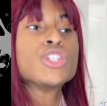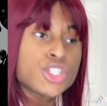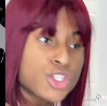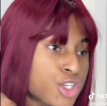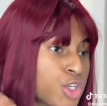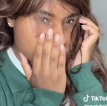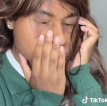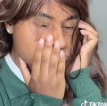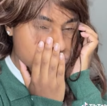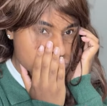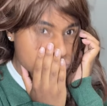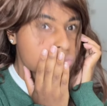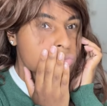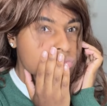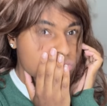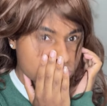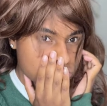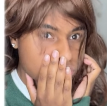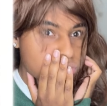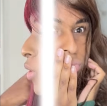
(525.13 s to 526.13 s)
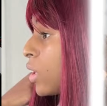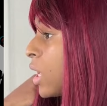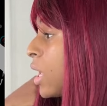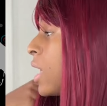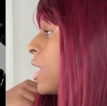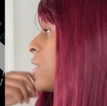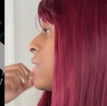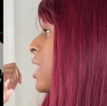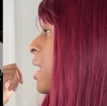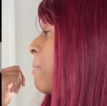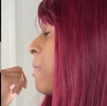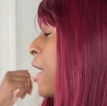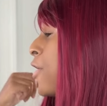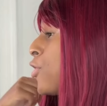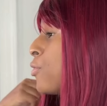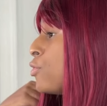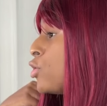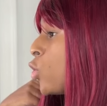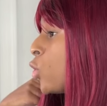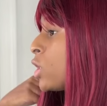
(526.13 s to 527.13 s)
Would you do it now? That
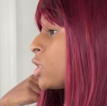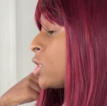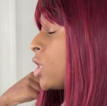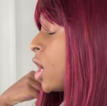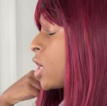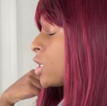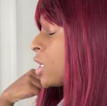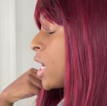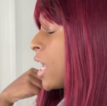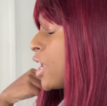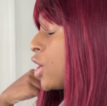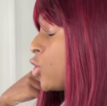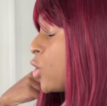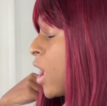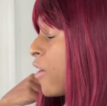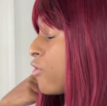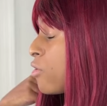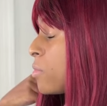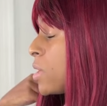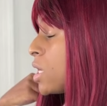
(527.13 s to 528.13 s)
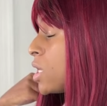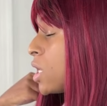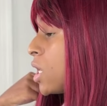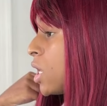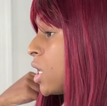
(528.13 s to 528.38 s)
bathroom door is locked, and I hear you have a mean